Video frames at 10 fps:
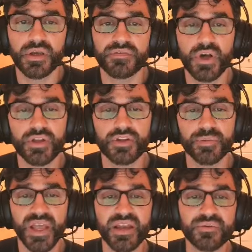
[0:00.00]
volume
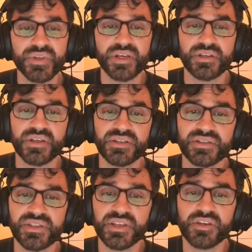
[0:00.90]
area,
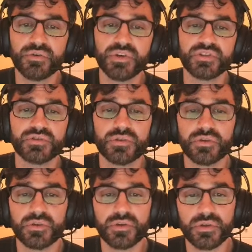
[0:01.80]
instead of going
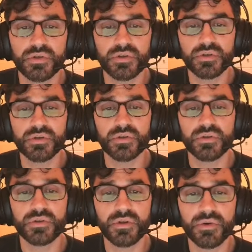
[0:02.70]
to a
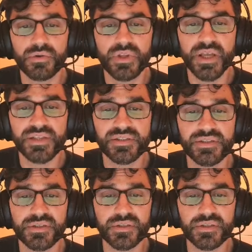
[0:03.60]
localized